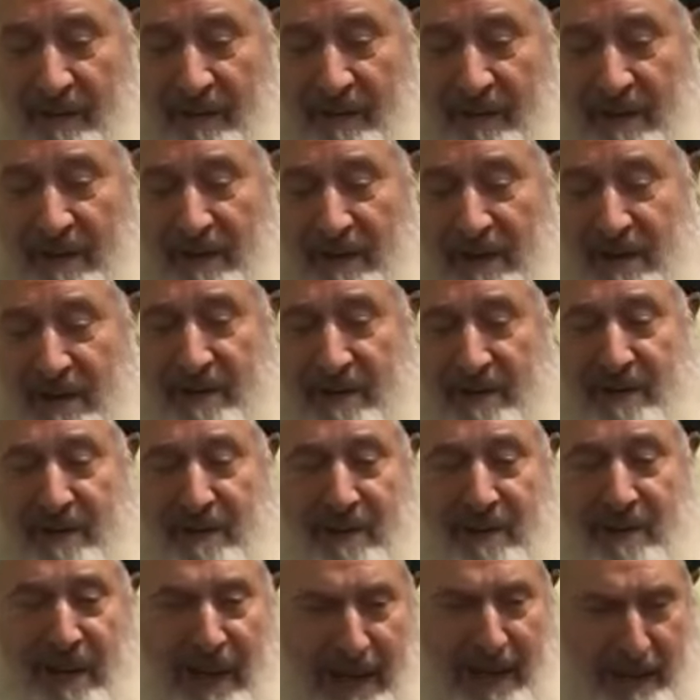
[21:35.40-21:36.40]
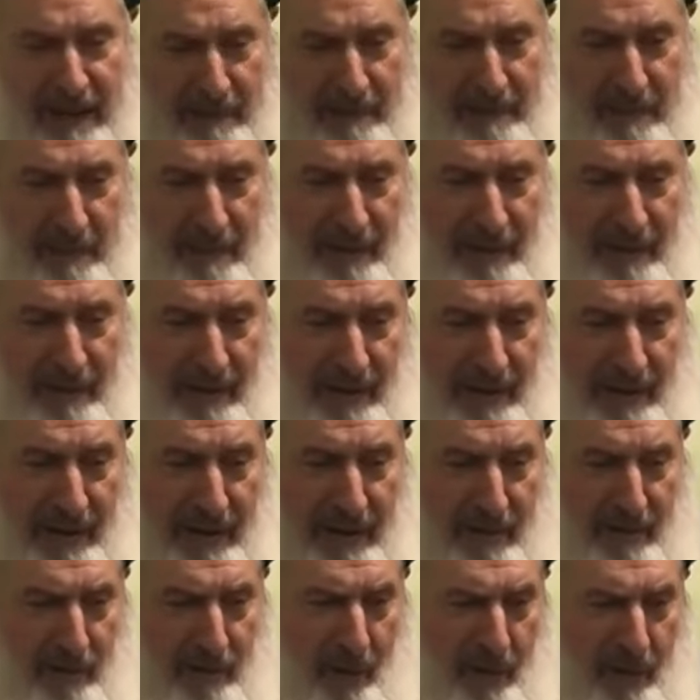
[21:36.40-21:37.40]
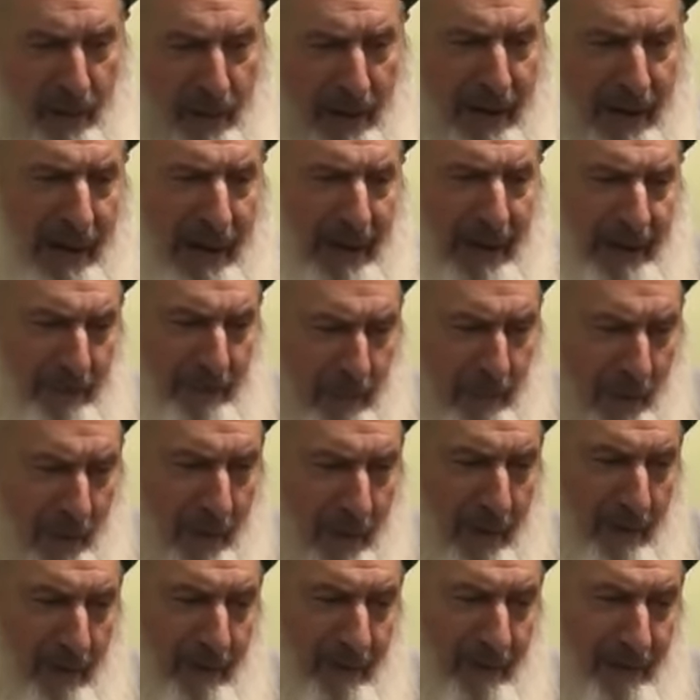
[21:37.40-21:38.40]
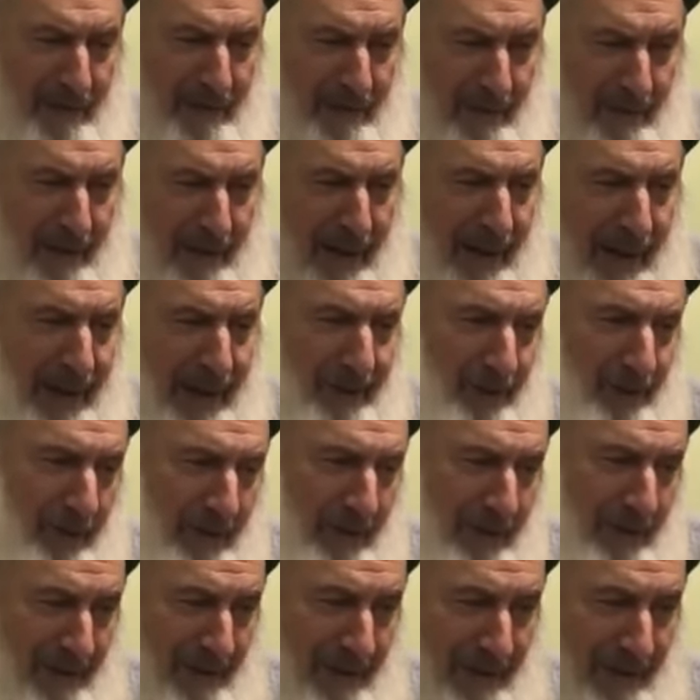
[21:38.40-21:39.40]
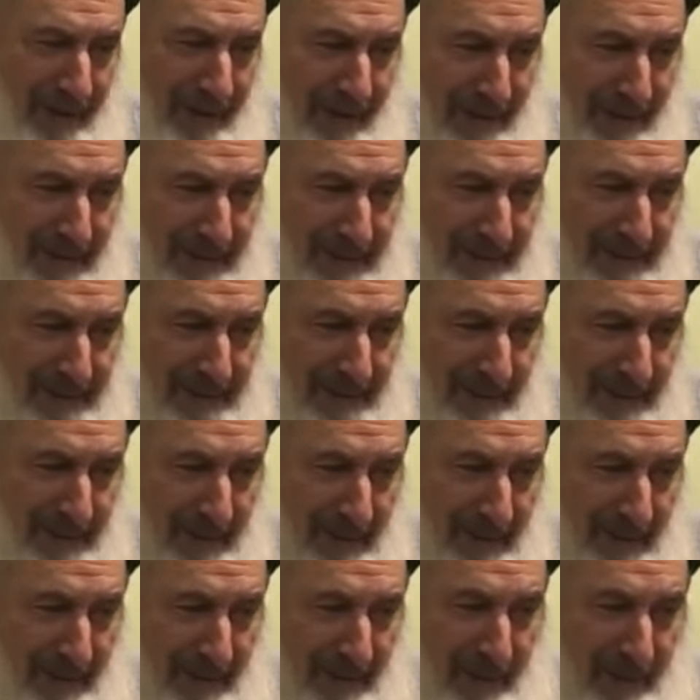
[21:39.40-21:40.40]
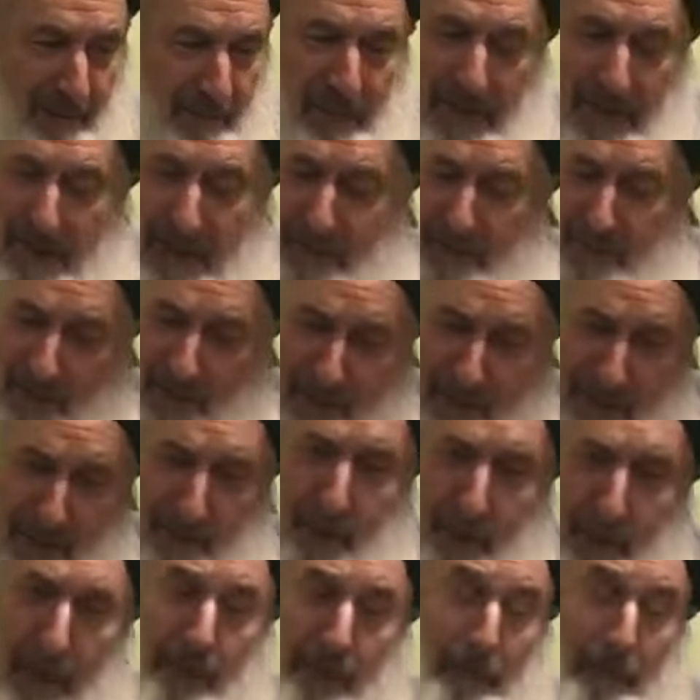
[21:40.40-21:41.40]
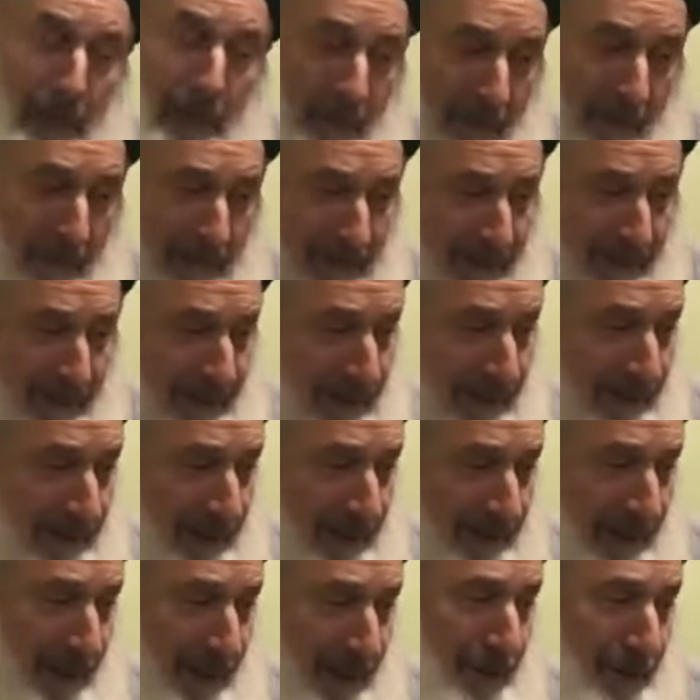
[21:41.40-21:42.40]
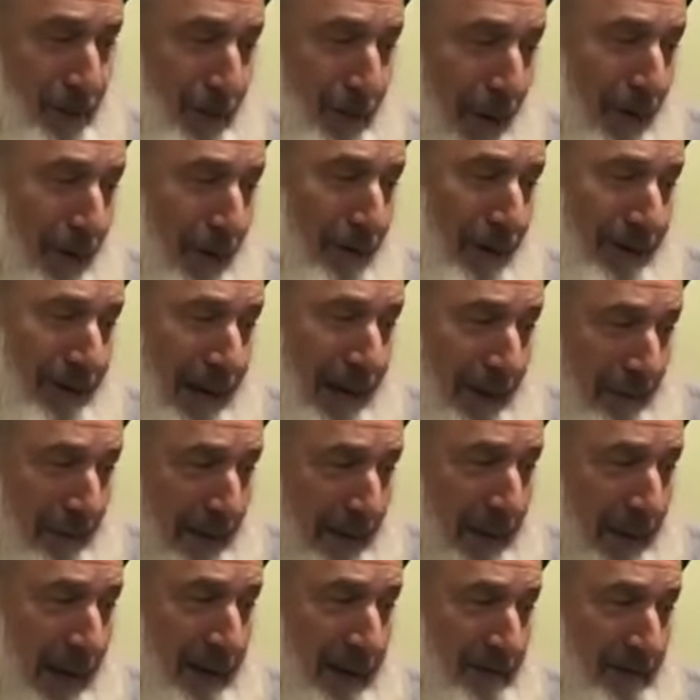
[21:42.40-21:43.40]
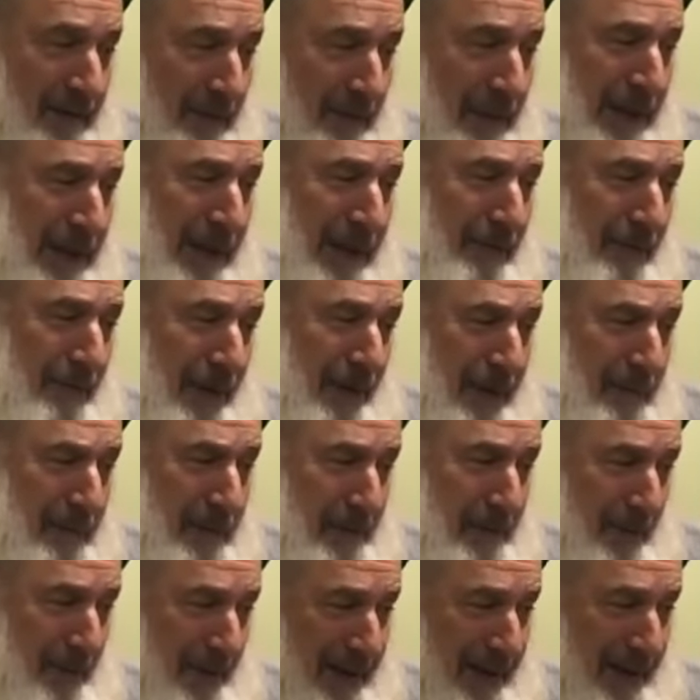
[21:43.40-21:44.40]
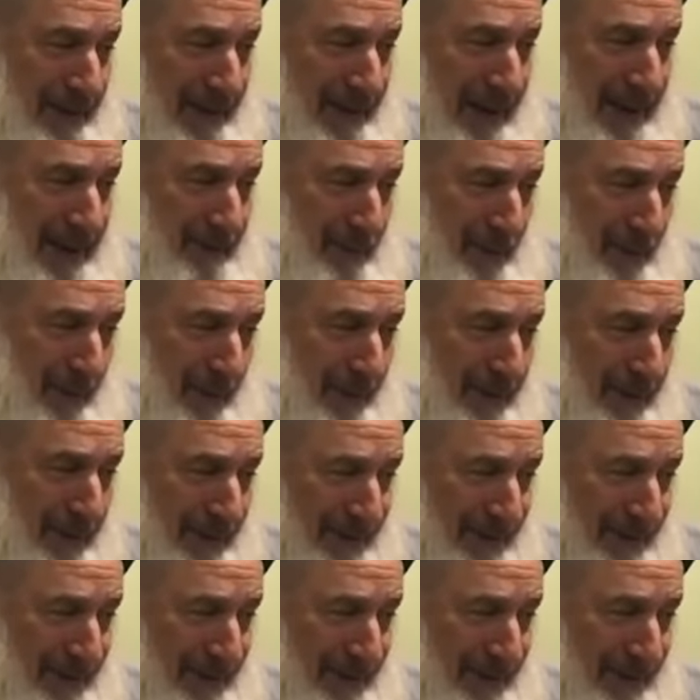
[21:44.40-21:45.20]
In his time, he wrote a guidebook for Hajj. Became very popular. Dar Shohrat Hafid Asti became famous for that guidebook.